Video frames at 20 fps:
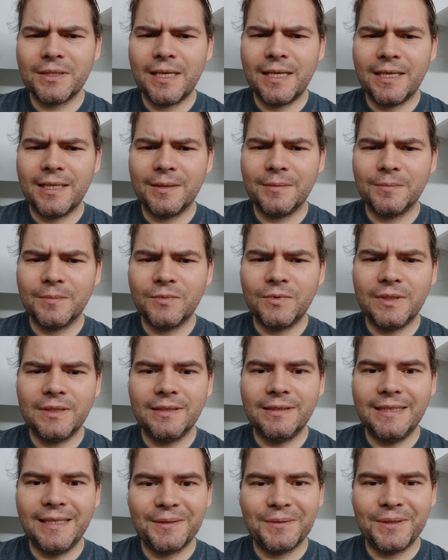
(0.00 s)
time with
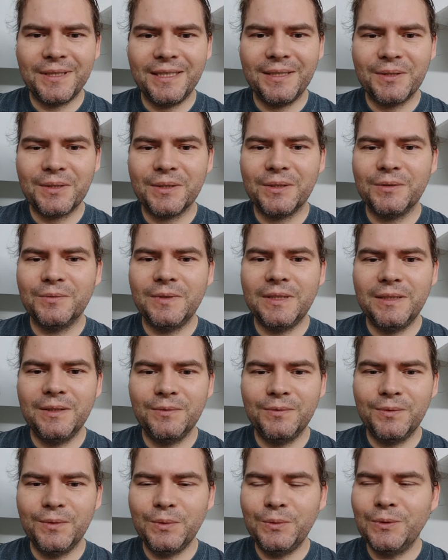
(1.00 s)
the decoration, with
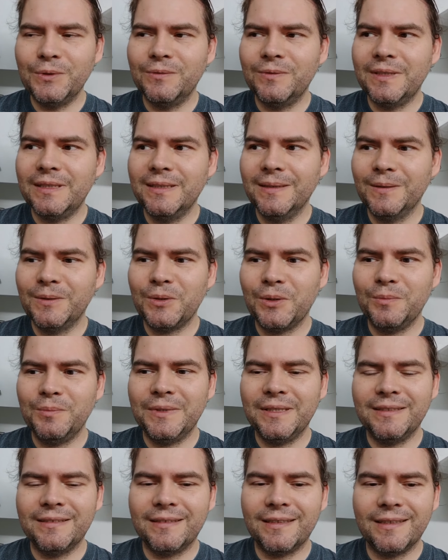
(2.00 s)
the food, with the
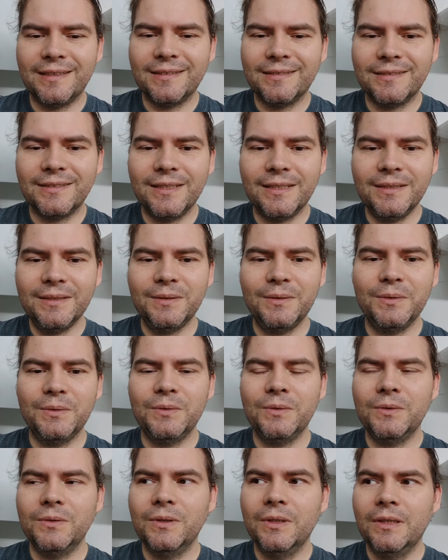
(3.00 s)
shopping, and just
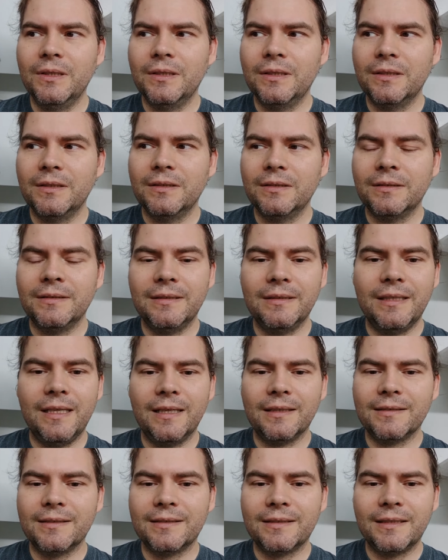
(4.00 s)
to
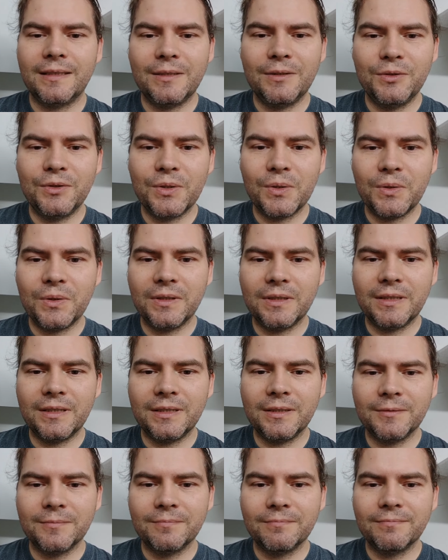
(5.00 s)
relax and
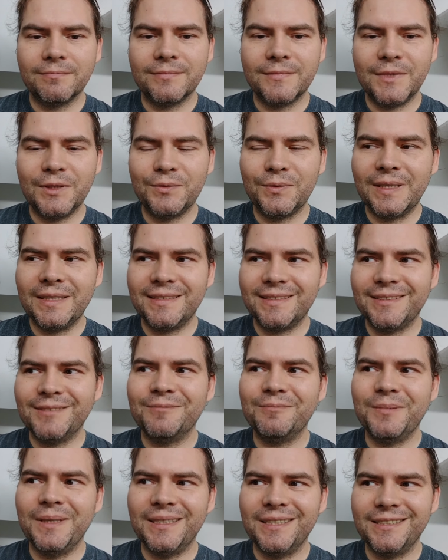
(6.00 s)
enjoy the
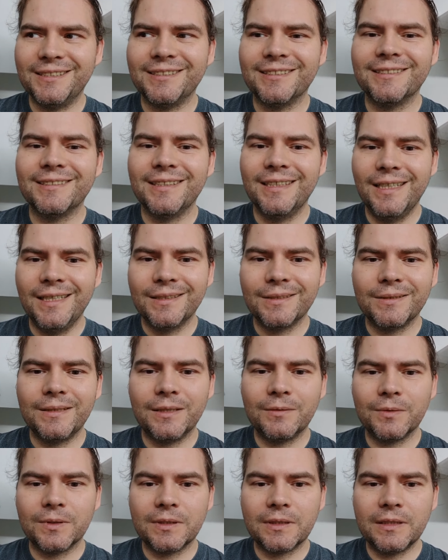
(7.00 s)
festive period. So
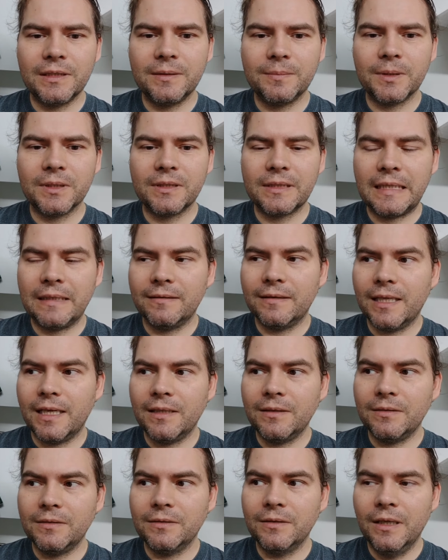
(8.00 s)
that was Christmas, and
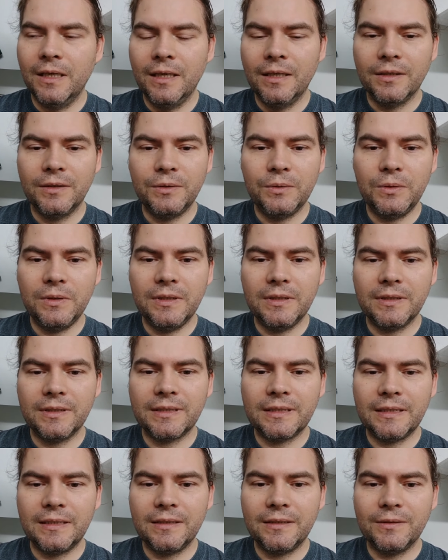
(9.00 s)
now New
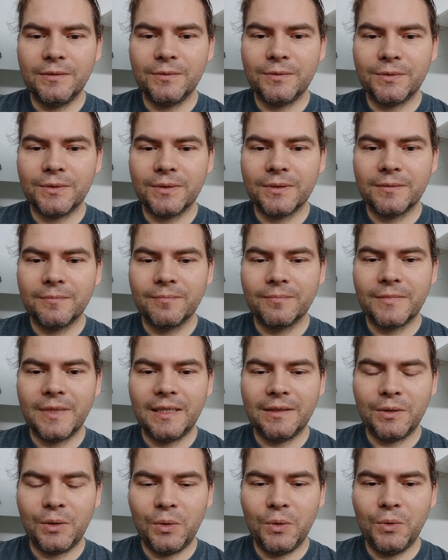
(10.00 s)
Year's Eve
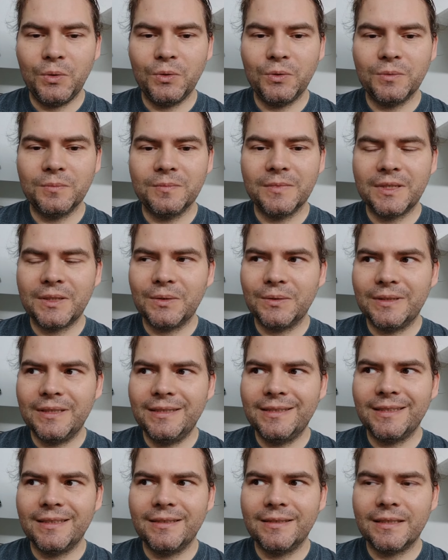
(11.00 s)
at home. So
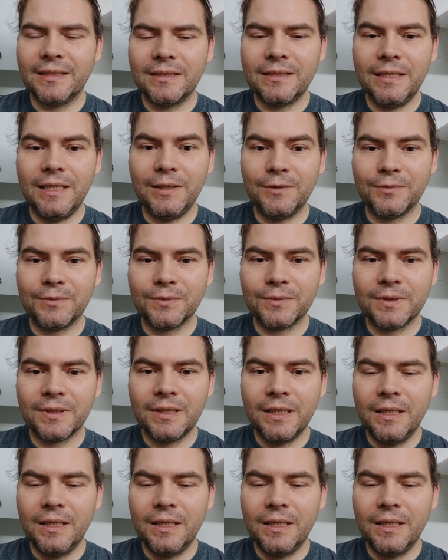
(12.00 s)
this is a gift.